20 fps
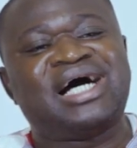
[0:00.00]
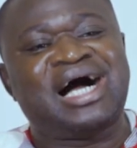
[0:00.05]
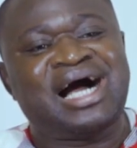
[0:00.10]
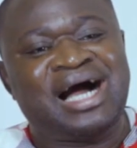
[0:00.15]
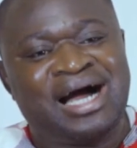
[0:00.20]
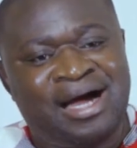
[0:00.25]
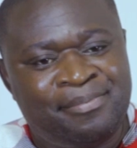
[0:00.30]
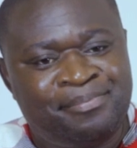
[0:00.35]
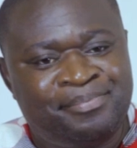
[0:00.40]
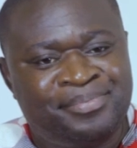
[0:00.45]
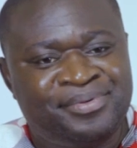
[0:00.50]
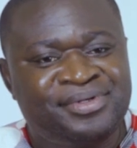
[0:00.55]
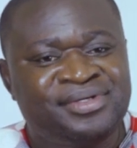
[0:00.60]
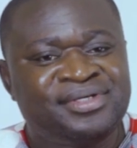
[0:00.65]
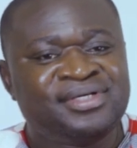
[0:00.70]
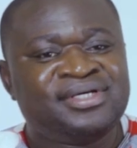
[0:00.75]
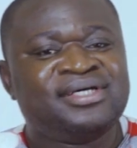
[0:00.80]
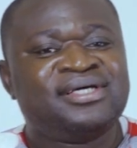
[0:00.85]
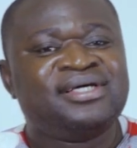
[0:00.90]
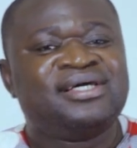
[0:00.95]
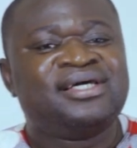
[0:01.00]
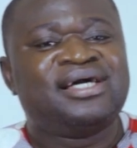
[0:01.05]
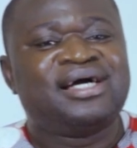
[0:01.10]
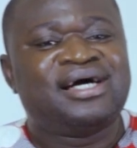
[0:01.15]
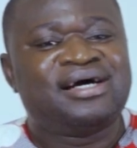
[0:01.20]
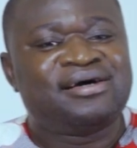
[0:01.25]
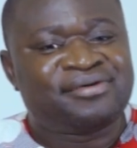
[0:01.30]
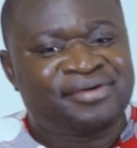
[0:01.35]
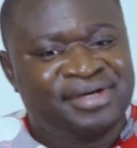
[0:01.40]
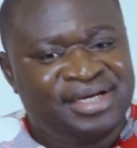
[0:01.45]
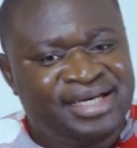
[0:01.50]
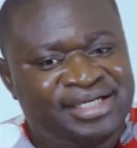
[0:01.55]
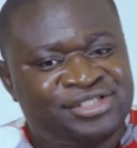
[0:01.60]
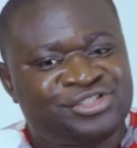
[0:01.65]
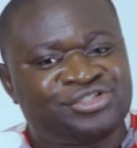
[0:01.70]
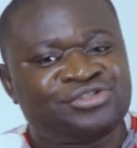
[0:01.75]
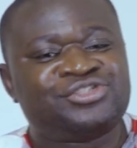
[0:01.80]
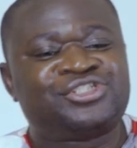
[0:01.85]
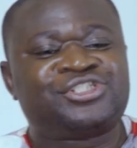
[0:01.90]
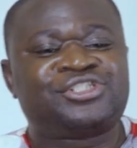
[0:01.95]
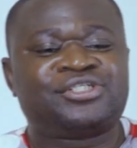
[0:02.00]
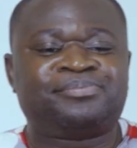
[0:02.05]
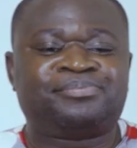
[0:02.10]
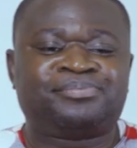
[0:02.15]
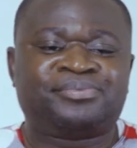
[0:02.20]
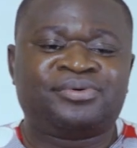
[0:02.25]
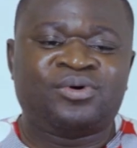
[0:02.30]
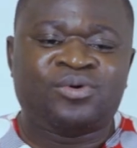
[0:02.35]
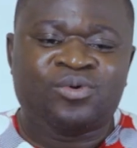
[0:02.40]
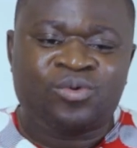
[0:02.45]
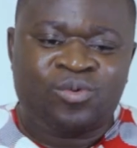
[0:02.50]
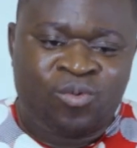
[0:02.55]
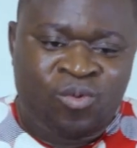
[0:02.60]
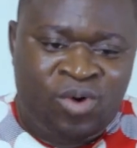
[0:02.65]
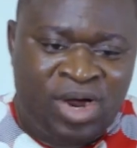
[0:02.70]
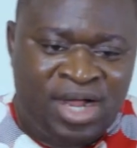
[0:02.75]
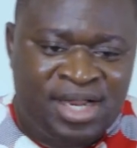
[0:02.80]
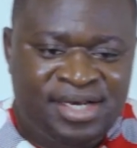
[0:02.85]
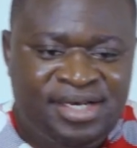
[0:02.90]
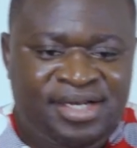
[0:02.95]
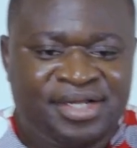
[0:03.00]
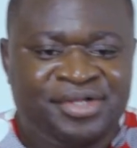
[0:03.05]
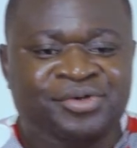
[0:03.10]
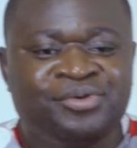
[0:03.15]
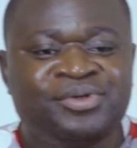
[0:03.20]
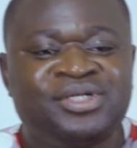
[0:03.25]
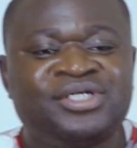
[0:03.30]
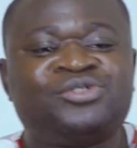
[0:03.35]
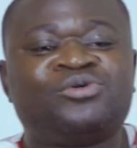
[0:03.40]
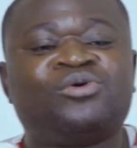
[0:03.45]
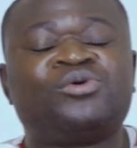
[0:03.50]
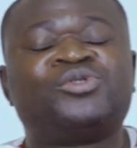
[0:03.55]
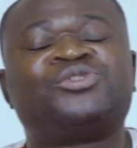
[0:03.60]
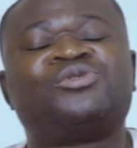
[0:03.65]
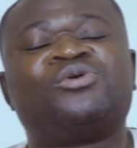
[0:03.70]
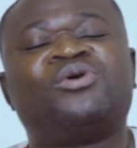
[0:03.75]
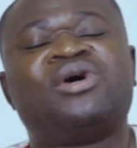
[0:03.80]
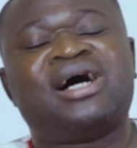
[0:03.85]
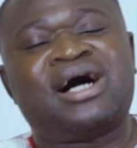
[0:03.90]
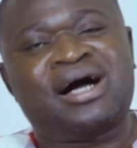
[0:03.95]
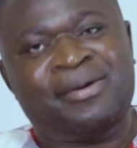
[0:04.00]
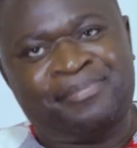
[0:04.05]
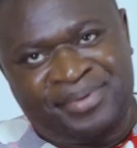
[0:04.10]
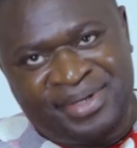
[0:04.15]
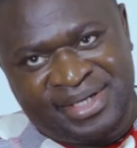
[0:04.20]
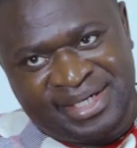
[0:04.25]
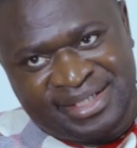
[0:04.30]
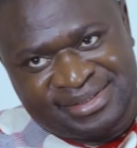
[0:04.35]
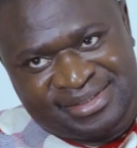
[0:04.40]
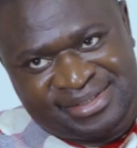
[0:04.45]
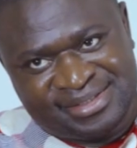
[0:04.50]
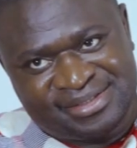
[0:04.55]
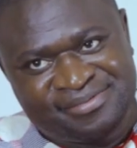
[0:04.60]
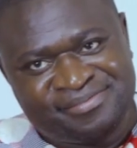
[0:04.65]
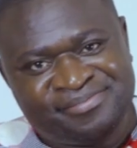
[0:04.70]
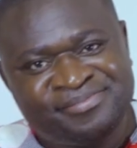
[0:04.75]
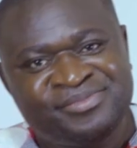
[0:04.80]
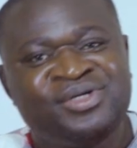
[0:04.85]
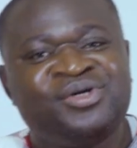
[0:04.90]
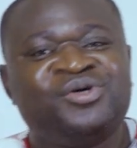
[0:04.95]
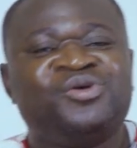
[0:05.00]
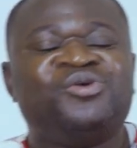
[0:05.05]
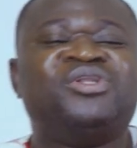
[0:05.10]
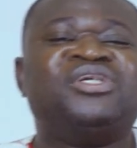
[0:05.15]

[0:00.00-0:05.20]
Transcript: a happy relationship, one, you need also happiness. You